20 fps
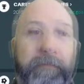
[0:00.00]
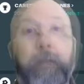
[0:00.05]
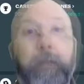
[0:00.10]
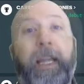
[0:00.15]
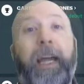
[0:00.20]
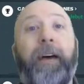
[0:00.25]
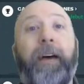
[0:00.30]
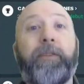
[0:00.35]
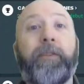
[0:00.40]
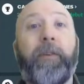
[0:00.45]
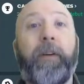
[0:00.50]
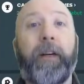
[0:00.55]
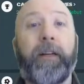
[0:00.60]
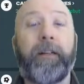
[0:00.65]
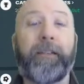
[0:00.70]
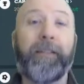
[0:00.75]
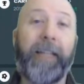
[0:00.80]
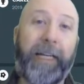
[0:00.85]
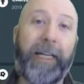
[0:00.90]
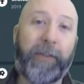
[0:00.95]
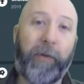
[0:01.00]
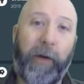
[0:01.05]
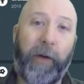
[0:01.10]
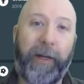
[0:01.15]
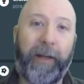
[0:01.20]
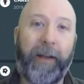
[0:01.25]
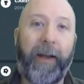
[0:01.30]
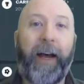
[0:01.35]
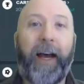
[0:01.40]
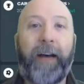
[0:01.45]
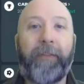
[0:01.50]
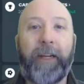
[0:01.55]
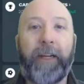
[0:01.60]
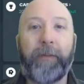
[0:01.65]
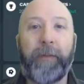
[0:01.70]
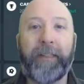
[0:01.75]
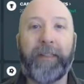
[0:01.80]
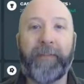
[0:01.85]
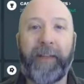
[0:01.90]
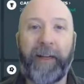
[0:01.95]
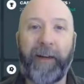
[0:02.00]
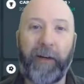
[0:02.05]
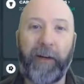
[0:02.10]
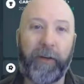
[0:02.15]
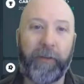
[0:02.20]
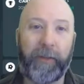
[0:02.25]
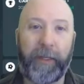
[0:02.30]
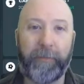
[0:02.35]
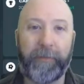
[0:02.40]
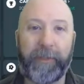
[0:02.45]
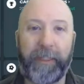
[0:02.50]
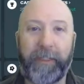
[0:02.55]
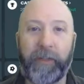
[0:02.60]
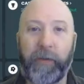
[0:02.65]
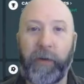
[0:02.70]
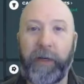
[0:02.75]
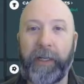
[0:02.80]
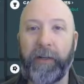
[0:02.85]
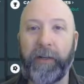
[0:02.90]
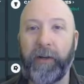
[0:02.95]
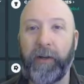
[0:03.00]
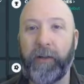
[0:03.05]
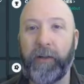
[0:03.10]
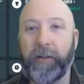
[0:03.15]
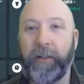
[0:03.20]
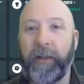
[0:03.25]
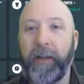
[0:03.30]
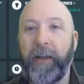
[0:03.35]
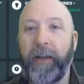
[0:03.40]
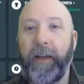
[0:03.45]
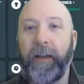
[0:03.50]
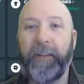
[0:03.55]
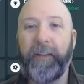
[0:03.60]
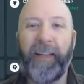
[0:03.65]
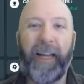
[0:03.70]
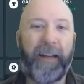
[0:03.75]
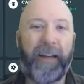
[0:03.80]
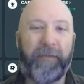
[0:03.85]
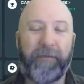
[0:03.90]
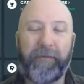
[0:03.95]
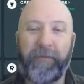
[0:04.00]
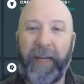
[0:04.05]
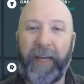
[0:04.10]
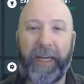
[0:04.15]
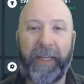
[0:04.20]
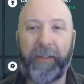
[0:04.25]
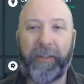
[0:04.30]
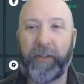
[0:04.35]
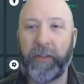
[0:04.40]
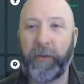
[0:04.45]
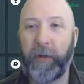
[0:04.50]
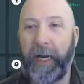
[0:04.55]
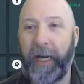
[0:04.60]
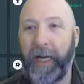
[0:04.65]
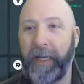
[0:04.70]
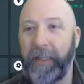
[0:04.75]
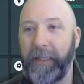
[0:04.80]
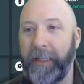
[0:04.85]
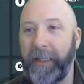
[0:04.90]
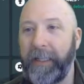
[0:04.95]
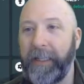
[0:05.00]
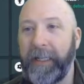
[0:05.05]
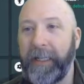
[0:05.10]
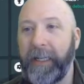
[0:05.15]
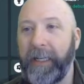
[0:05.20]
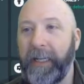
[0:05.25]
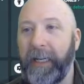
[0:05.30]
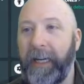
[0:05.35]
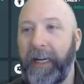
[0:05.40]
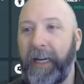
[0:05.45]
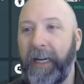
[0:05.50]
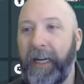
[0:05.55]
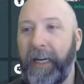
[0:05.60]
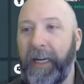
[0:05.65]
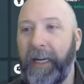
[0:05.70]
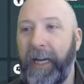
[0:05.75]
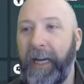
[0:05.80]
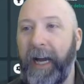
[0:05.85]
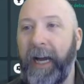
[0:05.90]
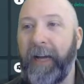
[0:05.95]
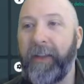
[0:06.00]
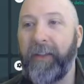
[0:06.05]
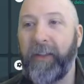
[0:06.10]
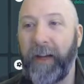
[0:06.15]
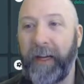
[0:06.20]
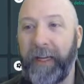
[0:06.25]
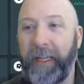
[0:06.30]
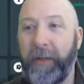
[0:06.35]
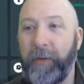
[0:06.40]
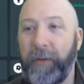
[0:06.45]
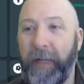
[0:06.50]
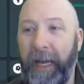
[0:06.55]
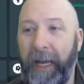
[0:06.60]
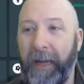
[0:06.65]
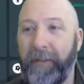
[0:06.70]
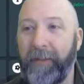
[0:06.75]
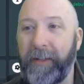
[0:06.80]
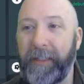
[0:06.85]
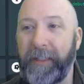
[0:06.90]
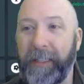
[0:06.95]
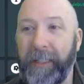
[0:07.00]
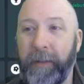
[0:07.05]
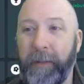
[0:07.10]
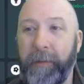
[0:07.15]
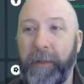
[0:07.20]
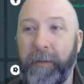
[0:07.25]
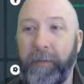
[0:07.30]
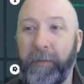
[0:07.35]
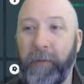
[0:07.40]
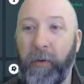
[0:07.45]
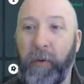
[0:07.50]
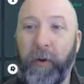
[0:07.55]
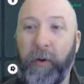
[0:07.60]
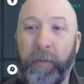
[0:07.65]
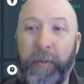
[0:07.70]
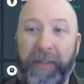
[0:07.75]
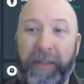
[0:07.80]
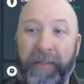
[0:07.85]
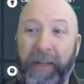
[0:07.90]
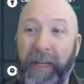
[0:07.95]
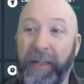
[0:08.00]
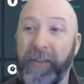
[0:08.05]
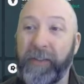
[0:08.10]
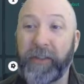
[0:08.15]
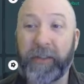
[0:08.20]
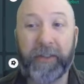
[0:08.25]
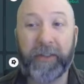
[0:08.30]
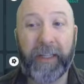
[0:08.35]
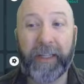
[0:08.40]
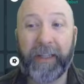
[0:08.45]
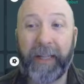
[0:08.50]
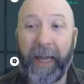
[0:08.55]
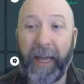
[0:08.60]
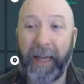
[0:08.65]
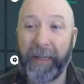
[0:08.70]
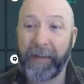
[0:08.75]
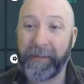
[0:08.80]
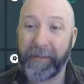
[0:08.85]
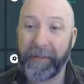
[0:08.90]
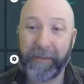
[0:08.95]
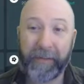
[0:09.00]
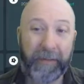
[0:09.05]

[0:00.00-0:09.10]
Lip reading: I was wrong. Last one. Javier Montero comes in, 20-year-old, not valued too highly. I thought he would have a little bit more potential than that.